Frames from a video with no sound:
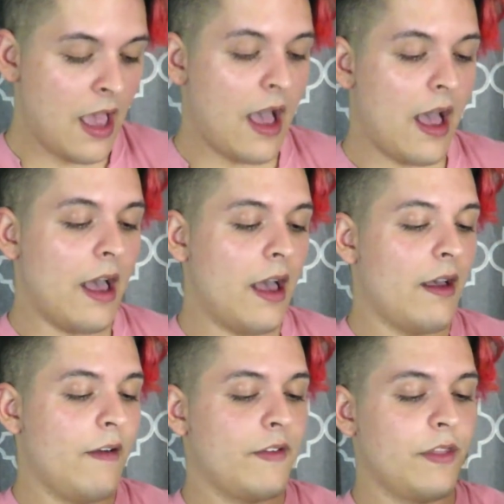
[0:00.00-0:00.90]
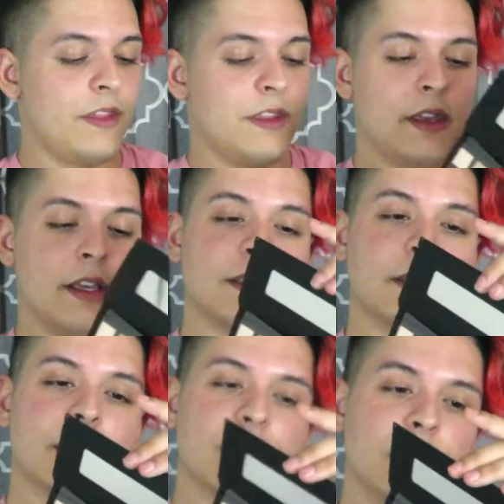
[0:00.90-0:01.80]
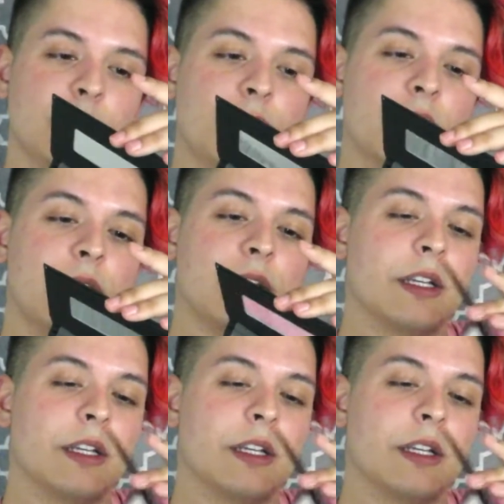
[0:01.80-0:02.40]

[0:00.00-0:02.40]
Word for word: I have this. It's really pretty.